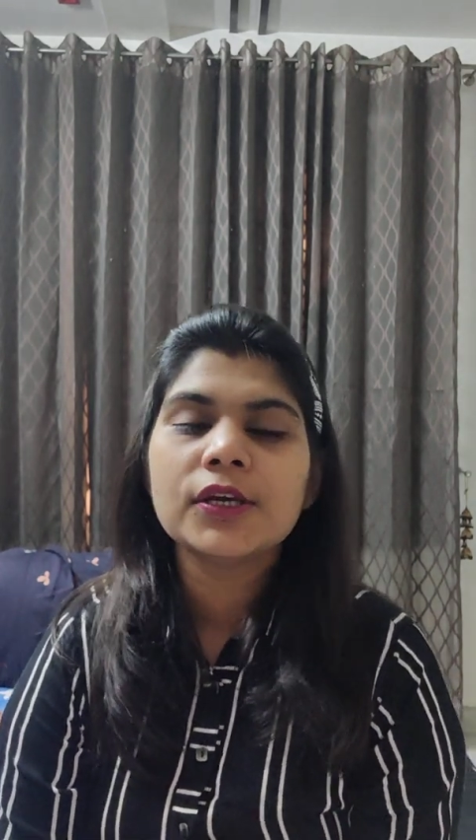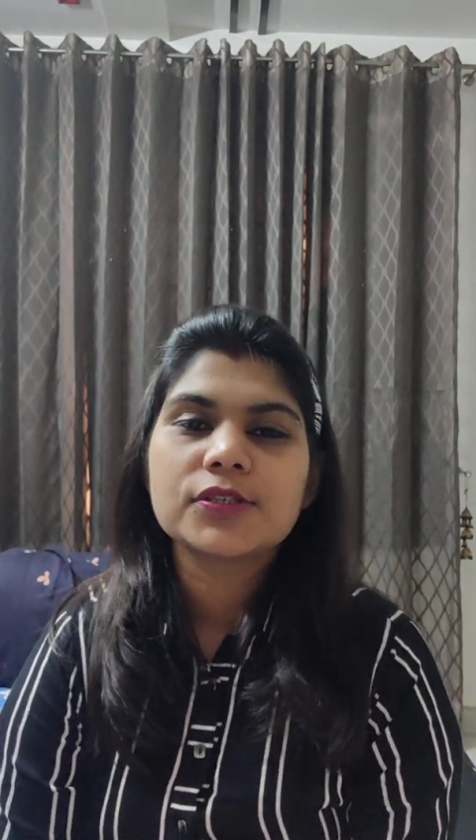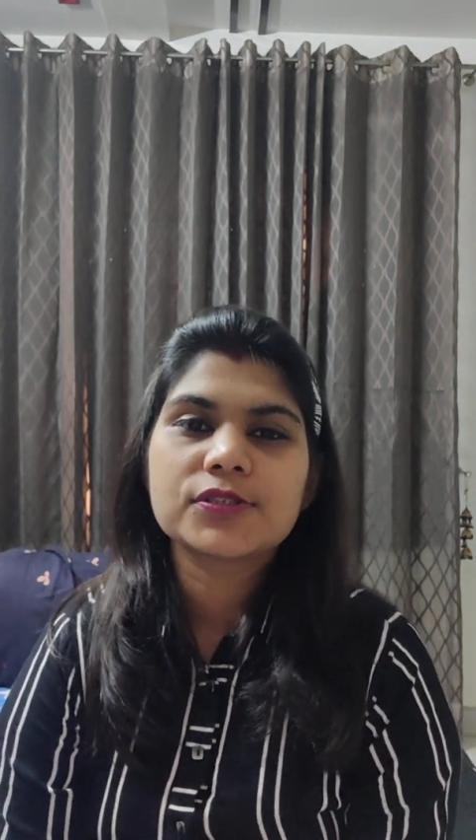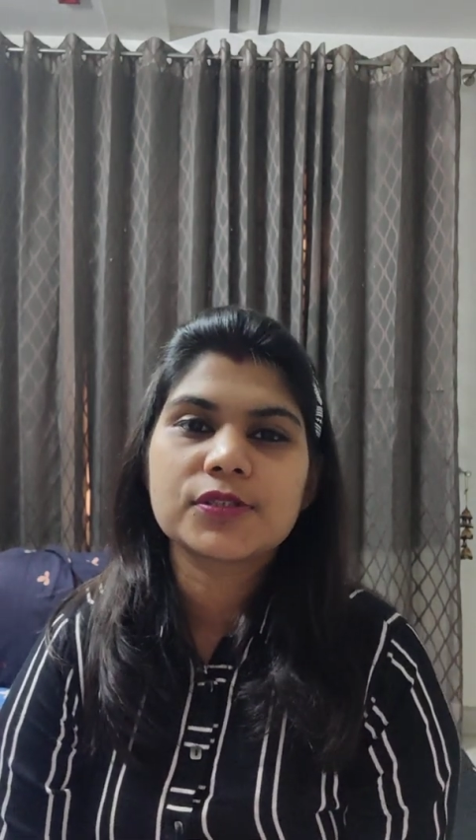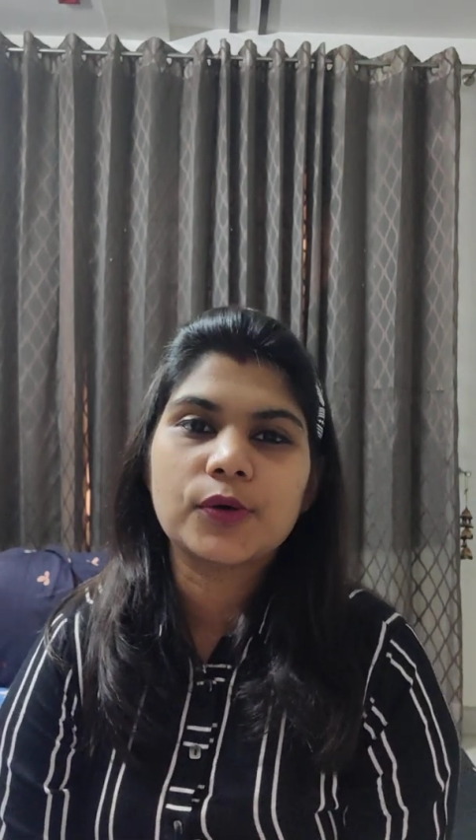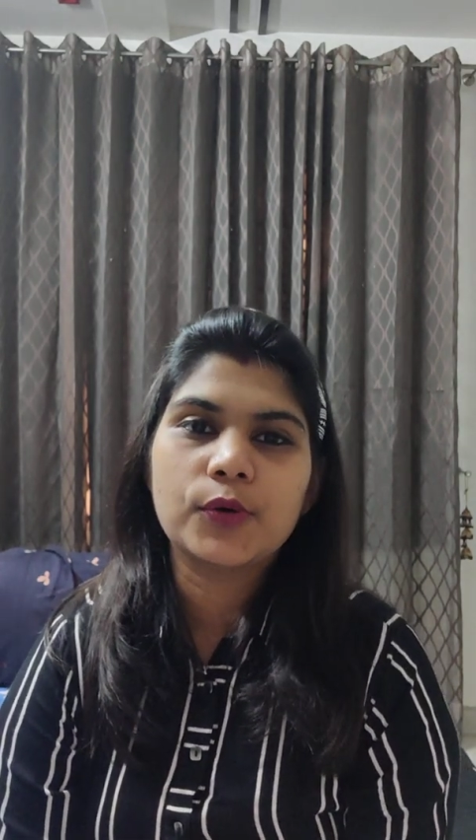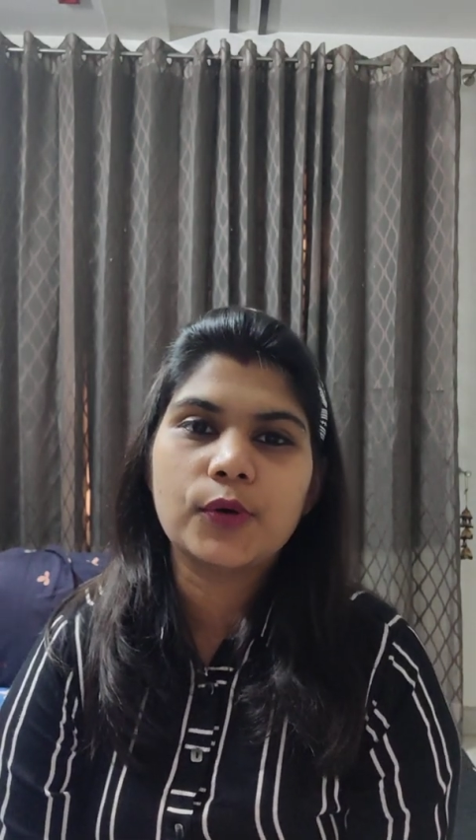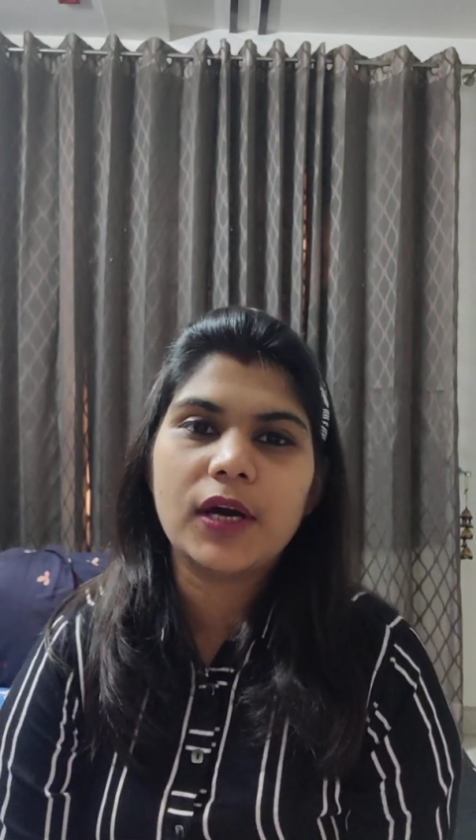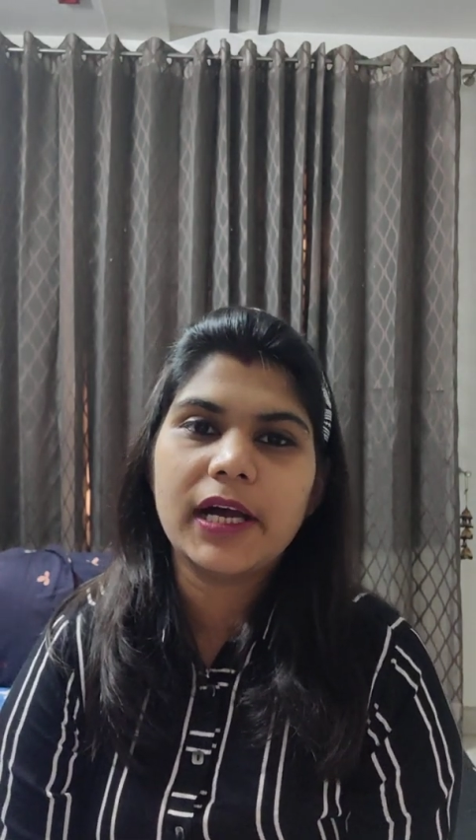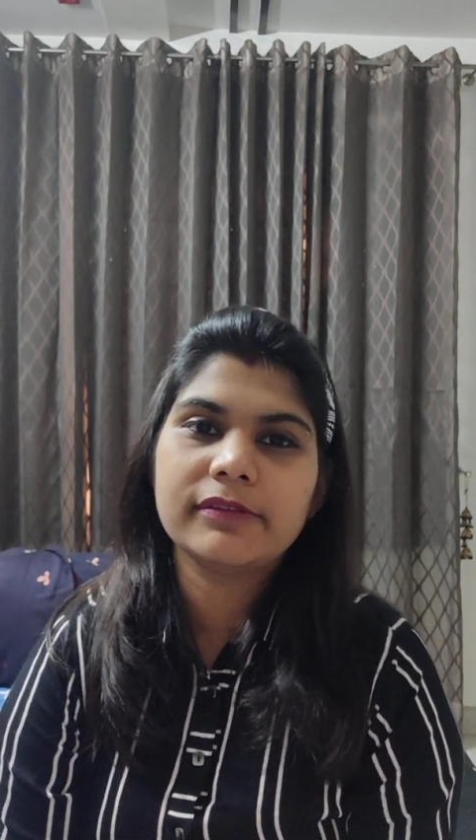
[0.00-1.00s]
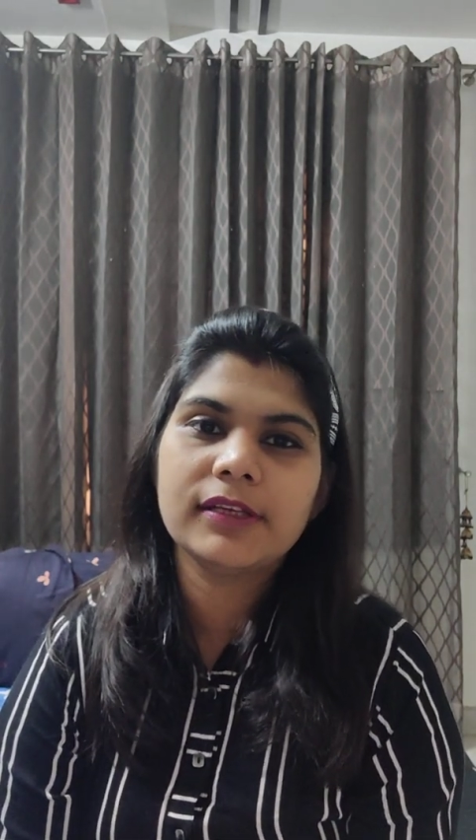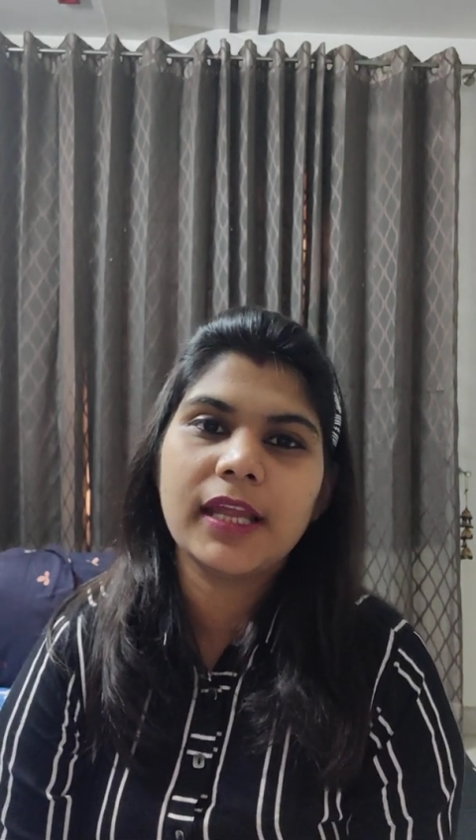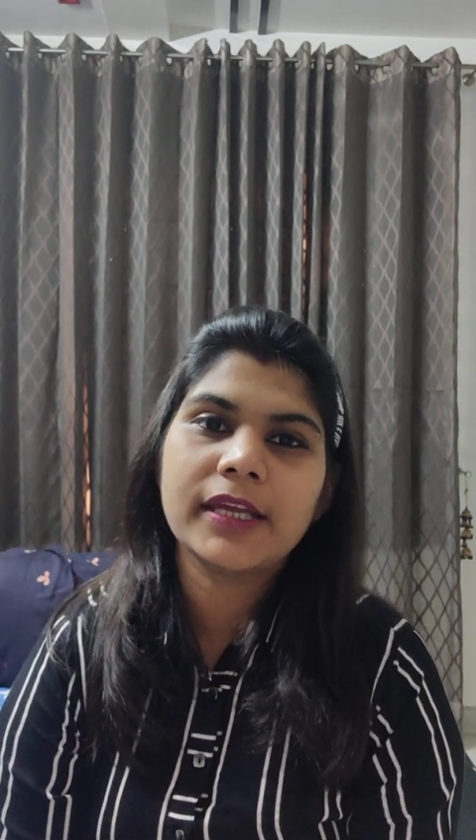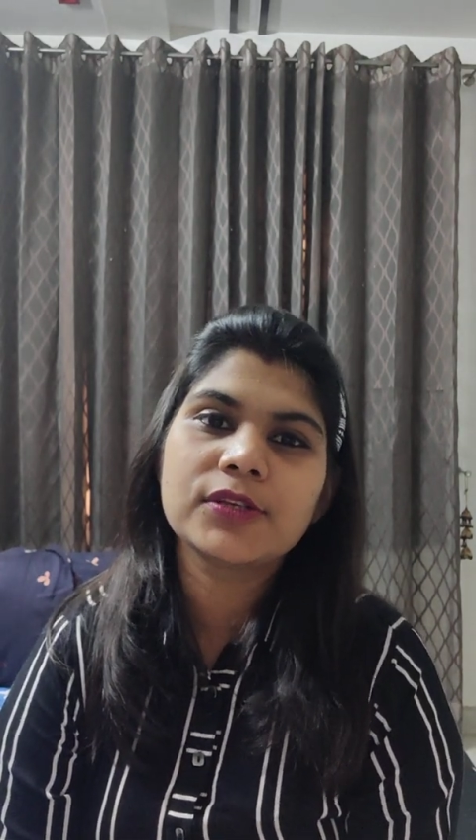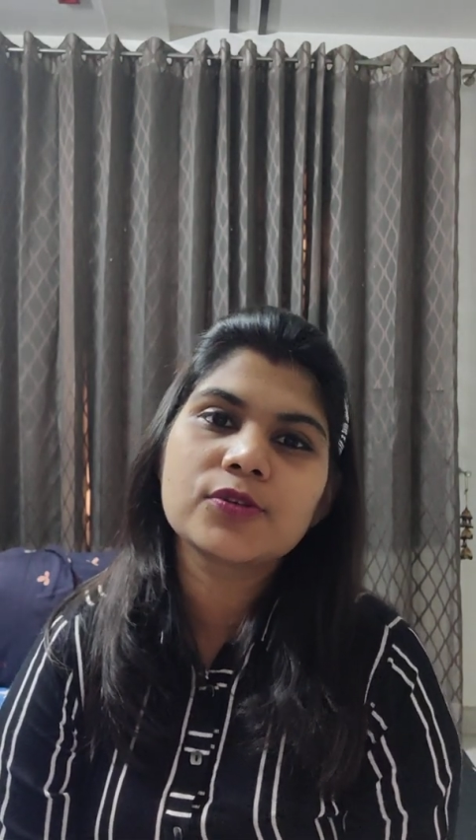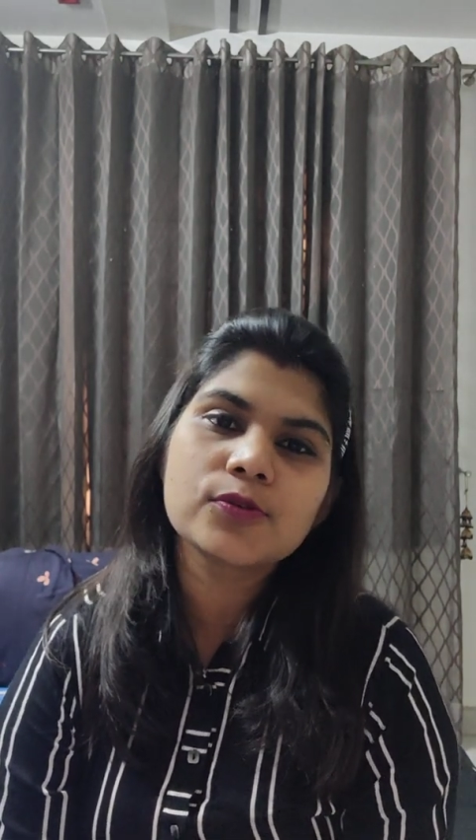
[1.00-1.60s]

so I will like